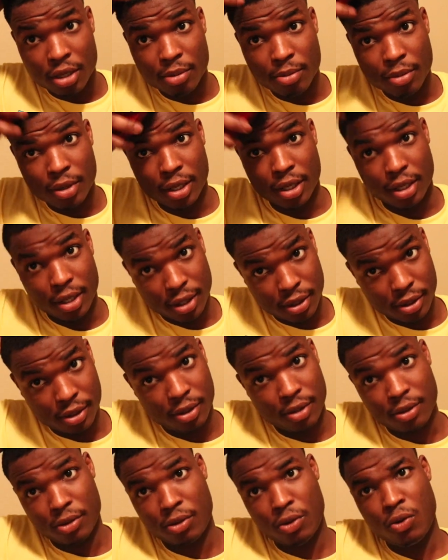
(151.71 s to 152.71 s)
man,
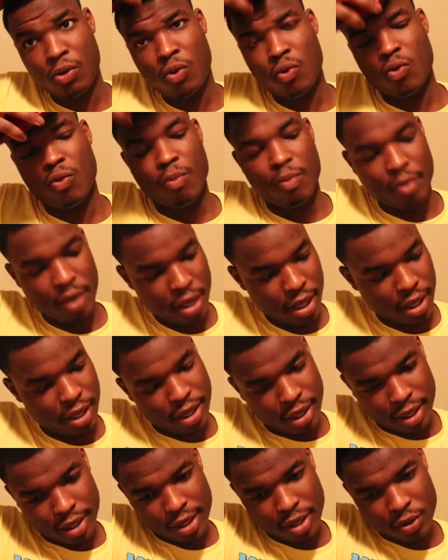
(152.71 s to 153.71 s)
ooh, man,
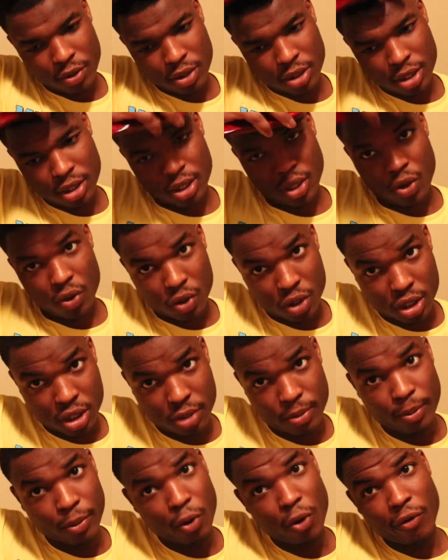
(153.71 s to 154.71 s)
it goes so
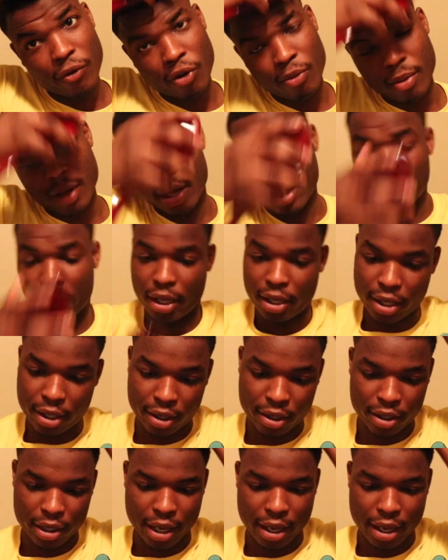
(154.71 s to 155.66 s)
smooth on my hair.